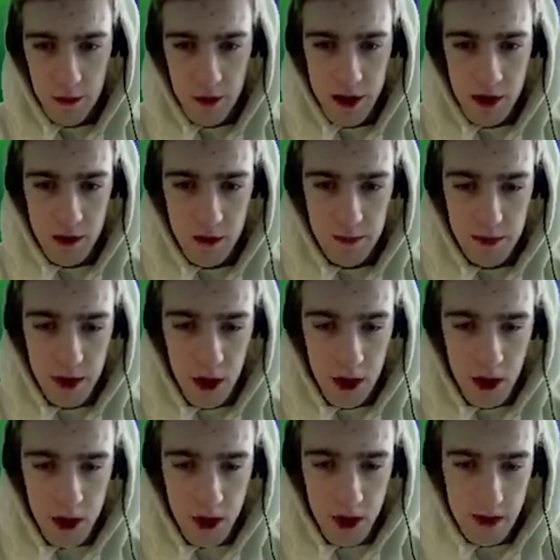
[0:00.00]
When you
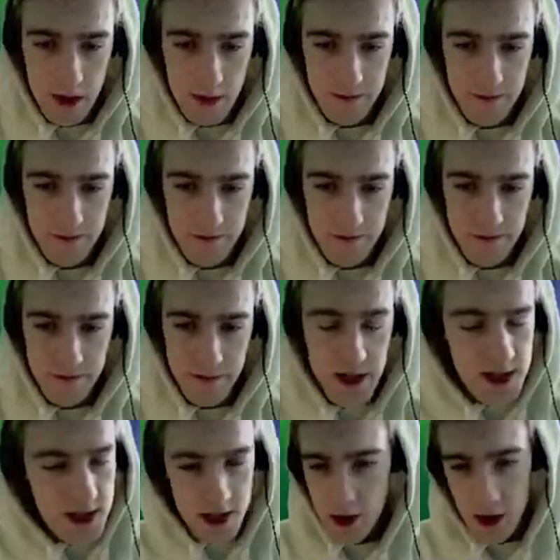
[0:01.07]
block...
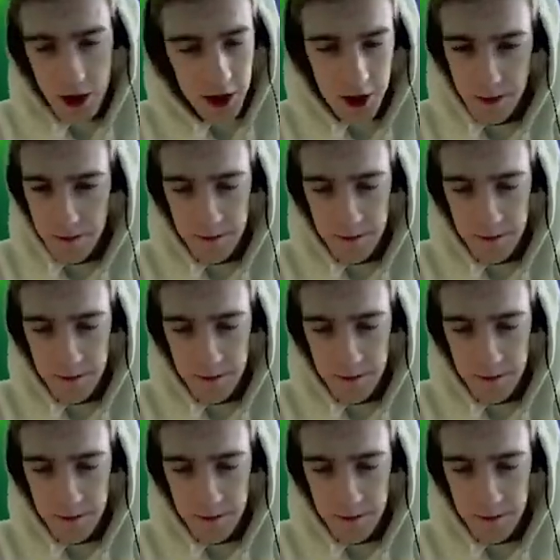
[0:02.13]
This is not good.